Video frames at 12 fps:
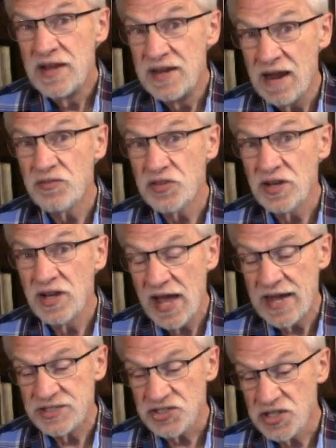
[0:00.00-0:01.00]

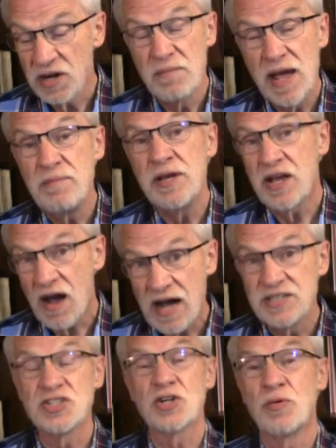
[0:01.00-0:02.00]
nevertheless, there may be
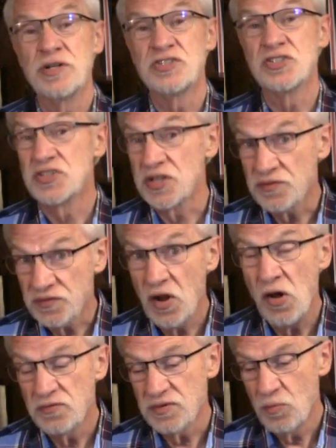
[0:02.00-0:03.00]
consequences that
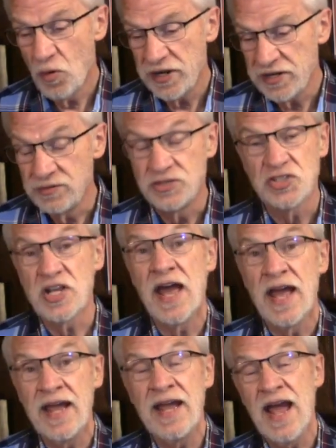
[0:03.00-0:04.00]
flow from what you
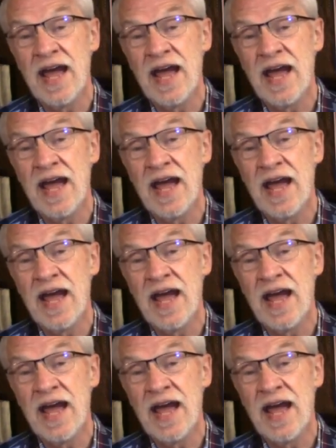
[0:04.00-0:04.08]
say,